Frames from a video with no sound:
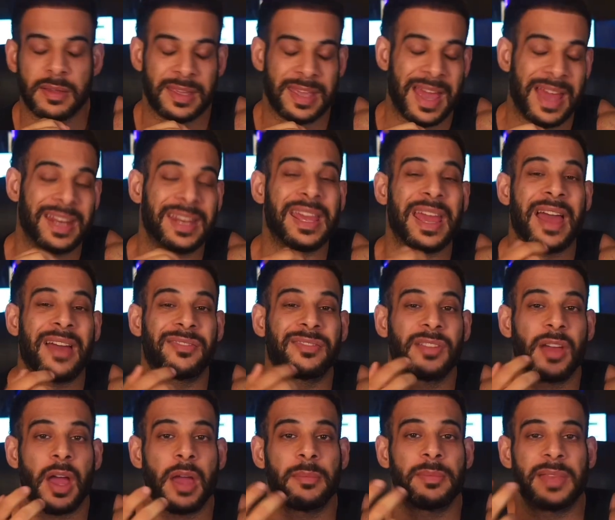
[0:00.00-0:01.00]
Can he have
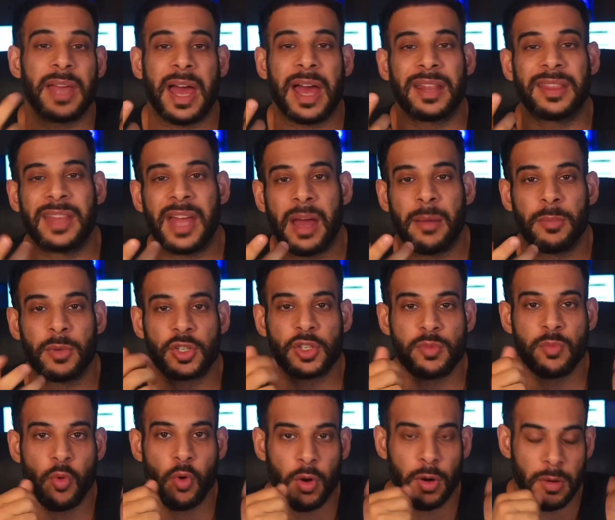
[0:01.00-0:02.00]
time to add that
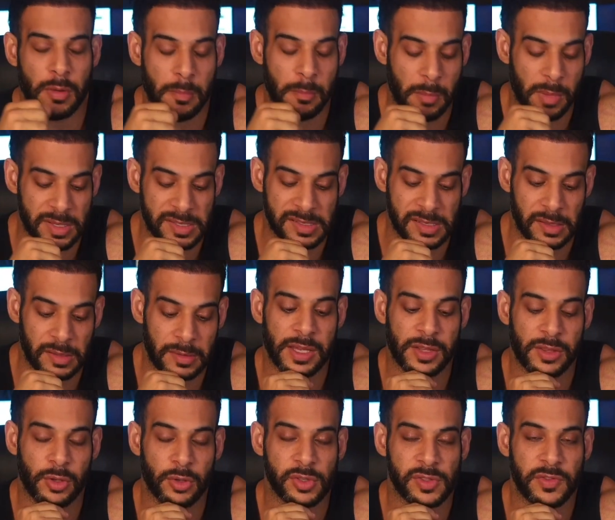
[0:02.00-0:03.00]
much more muscle
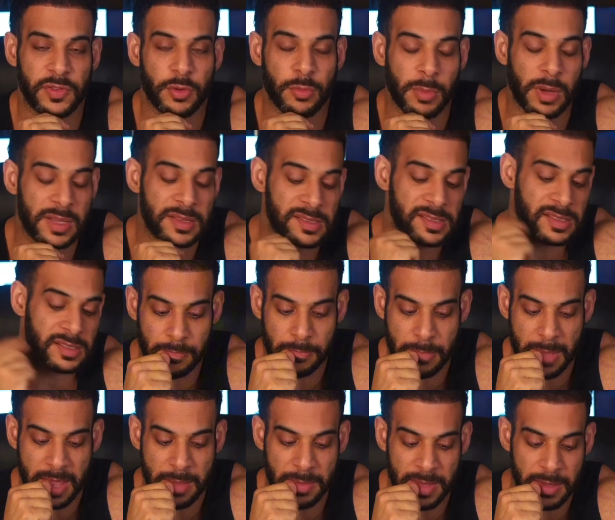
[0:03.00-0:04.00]
in those few months?
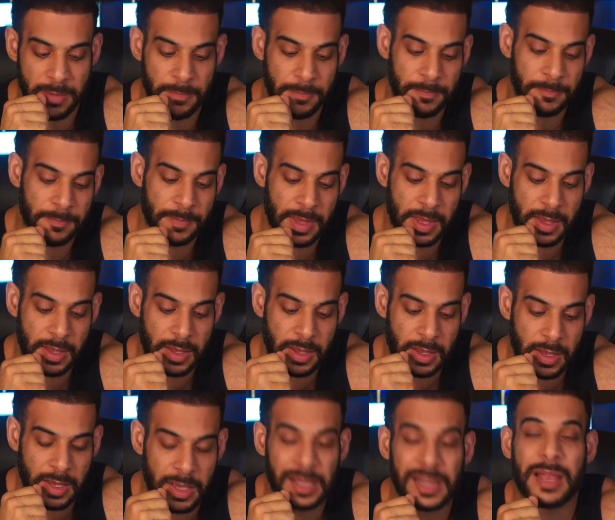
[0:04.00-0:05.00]
Maybe.
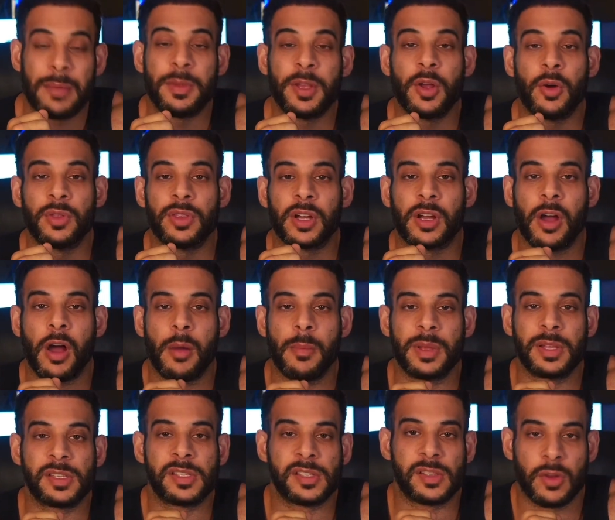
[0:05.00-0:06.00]
Let me know in the
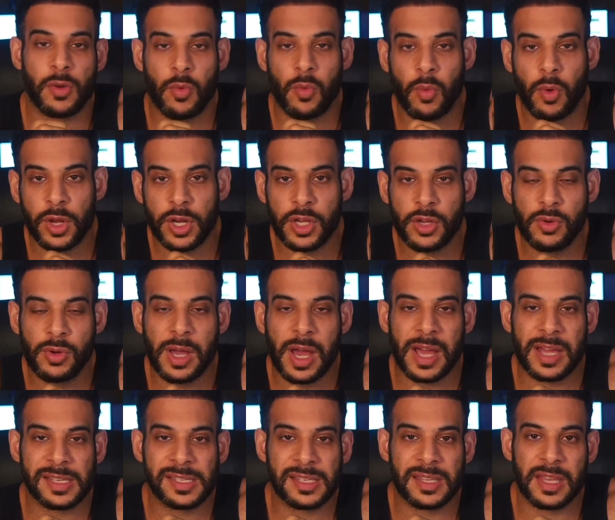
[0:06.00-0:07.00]
comments, what do you
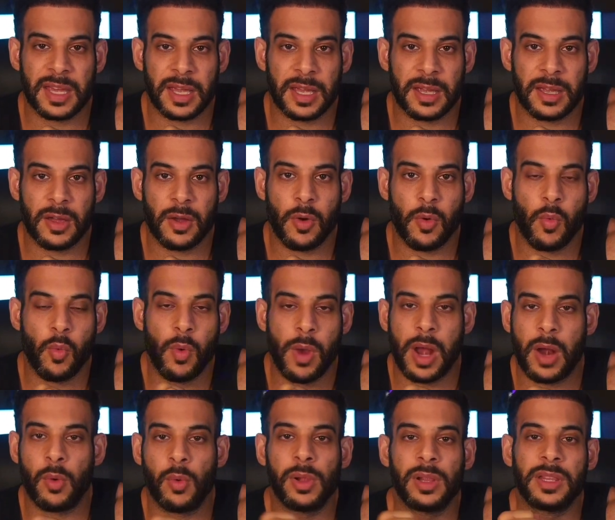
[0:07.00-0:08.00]
guys think?
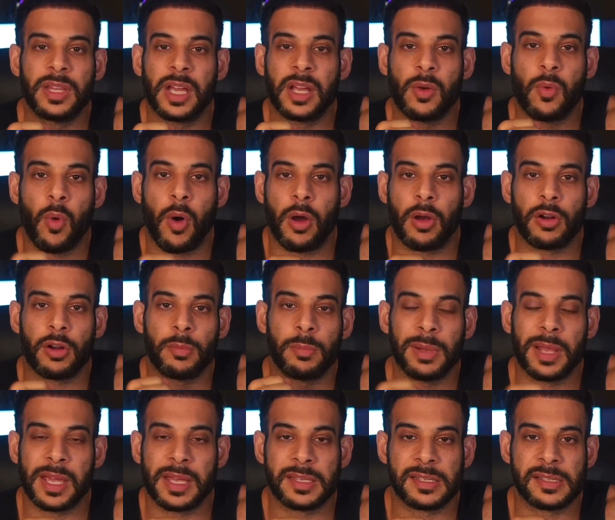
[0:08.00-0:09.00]
Where will Nick Walker
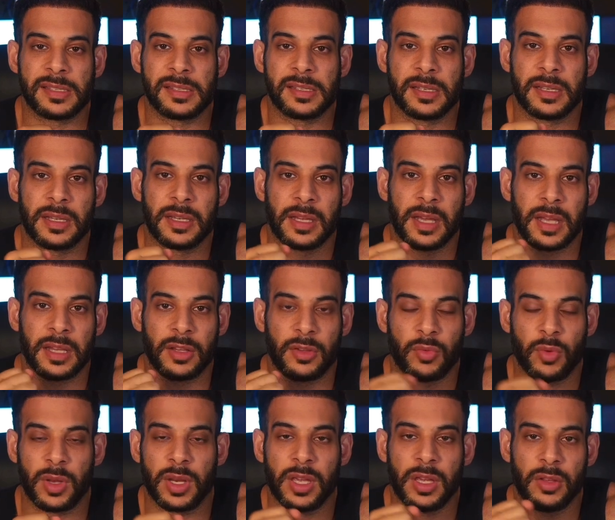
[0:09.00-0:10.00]
place at the
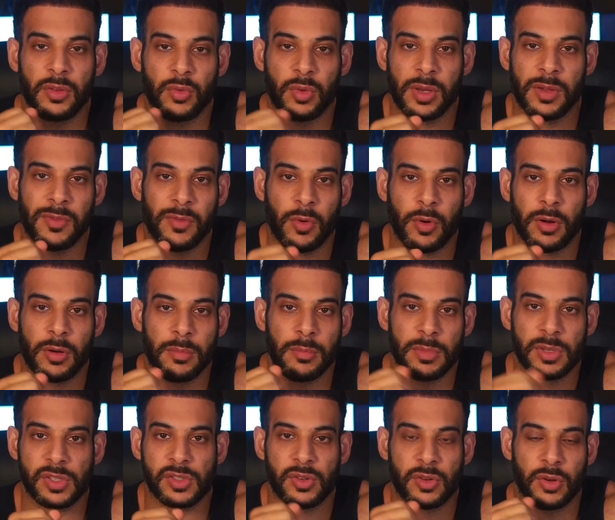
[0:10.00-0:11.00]
2024
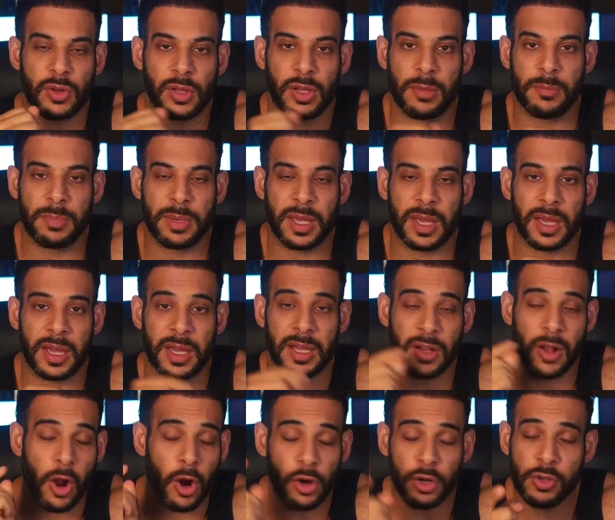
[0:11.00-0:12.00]
Mr. Olympia?
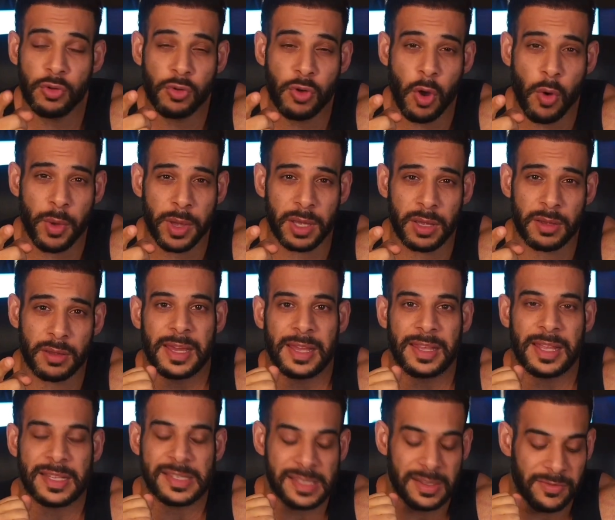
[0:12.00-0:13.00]
And are you going?
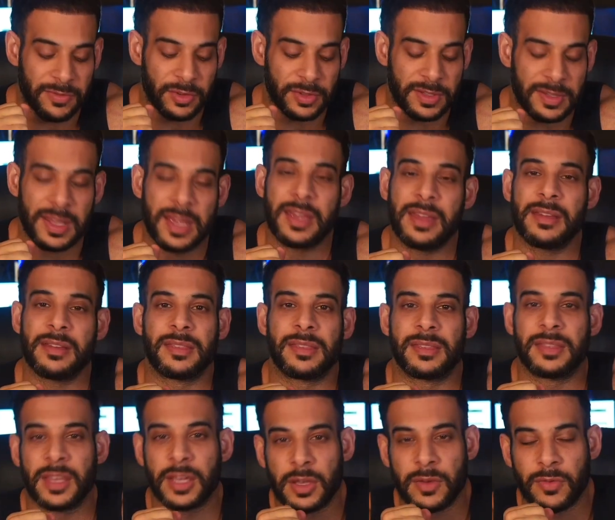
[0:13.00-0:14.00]
That's it for today.
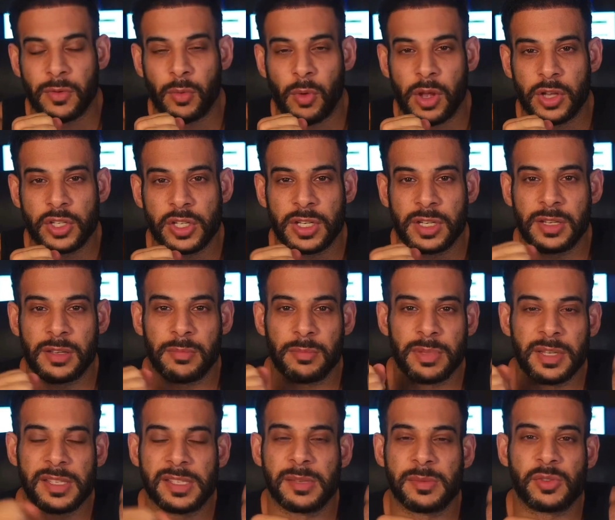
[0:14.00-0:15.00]
Thank you for watching.
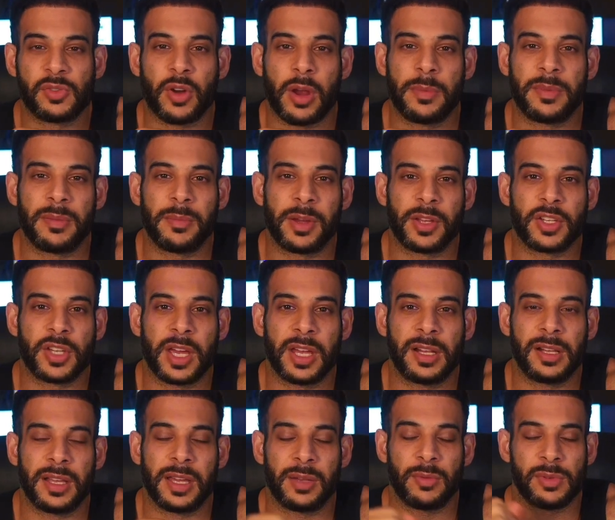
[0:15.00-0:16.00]
Please subscribe to my
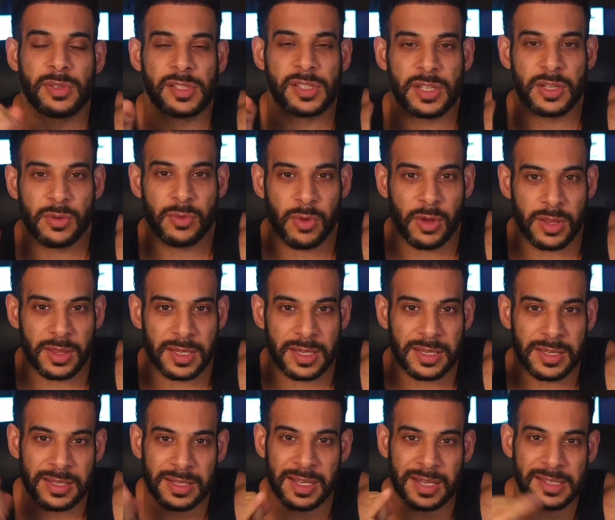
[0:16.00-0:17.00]
channel, and we'll see you on
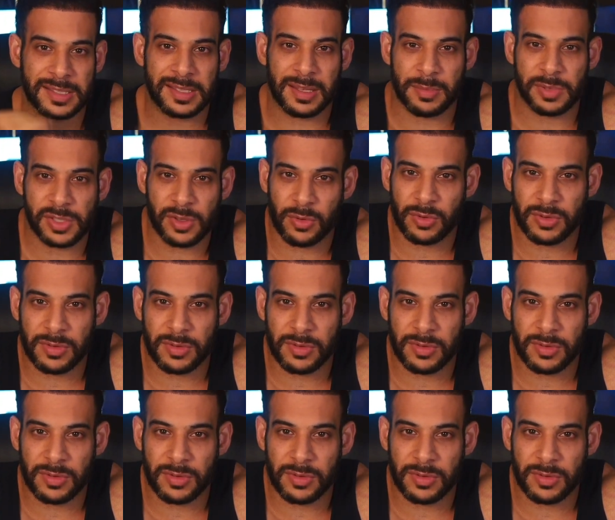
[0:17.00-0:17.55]
the next episode.